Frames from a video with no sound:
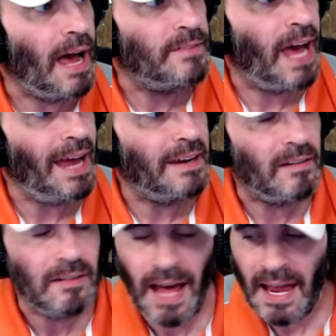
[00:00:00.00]
I've gotten a
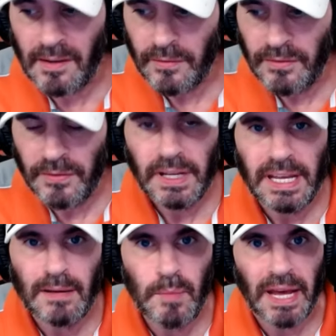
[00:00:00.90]
lot of
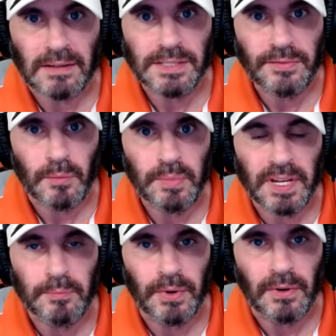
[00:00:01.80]
emails from
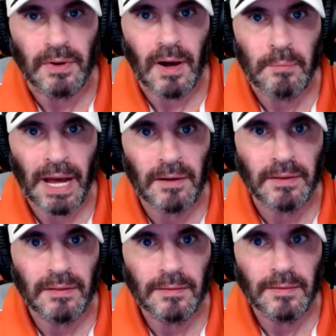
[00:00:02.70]
people
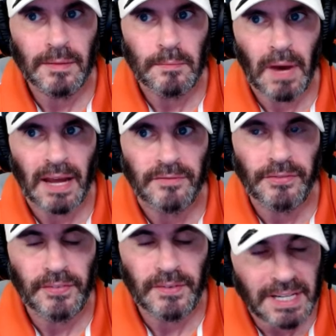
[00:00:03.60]
about my
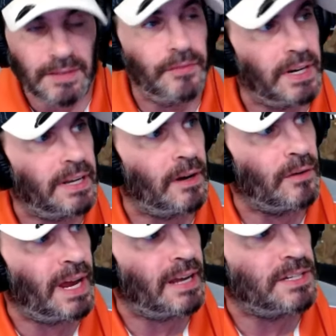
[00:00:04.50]
fleet video
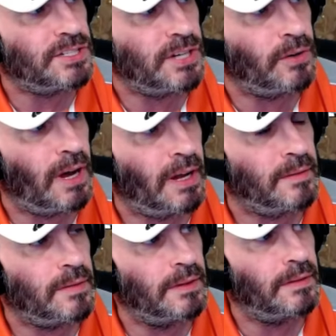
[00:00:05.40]
that I showed
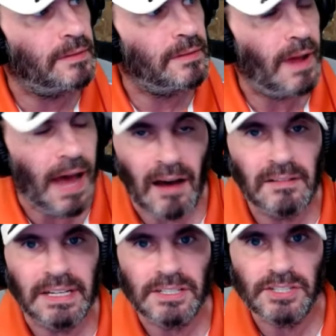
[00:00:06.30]
on
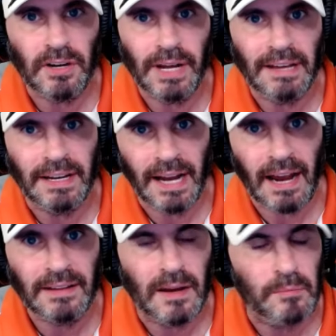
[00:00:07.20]
Ollie's show, Alien
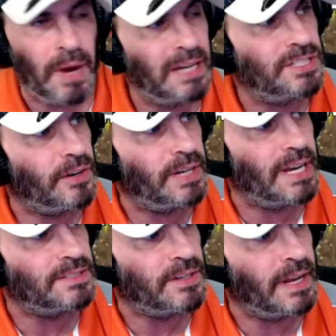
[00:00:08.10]
Addict, and my show
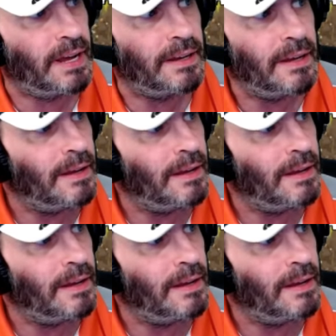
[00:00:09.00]
yesterday.